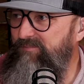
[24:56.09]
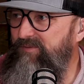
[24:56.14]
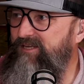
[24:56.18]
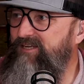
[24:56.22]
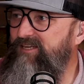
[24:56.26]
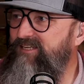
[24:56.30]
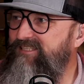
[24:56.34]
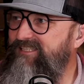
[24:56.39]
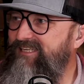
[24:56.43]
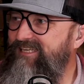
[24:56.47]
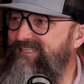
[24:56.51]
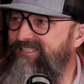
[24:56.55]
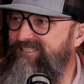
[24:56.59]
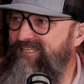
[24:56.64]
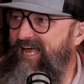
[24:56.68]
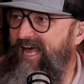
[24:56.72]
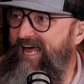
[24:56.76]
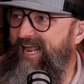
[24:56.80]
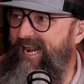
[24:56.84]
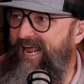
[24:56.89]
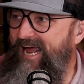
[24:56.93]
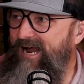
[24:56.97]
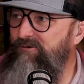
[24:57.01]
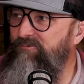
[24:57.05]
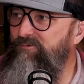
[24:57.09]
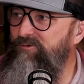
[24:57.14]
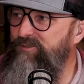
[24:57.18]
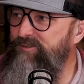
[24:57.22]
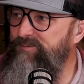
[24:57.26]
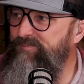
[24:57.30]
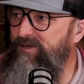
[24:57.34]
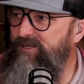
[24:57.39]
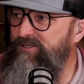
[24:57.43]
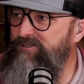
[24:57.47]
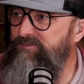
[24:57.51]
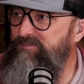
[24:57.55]
Because he's not our
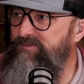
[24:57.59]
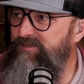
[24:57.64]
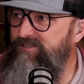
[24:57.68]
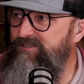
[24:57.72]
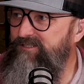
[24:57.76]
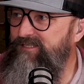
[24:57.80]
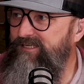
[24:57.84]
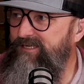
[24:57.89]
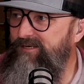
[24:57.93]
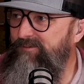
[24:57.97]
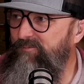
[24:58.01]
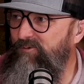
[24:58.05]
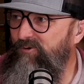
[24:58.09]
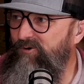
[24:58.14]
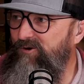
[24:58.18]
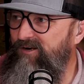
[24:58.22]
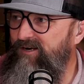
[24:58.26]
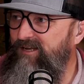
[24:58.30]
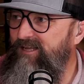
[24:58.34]
responsibility anymore.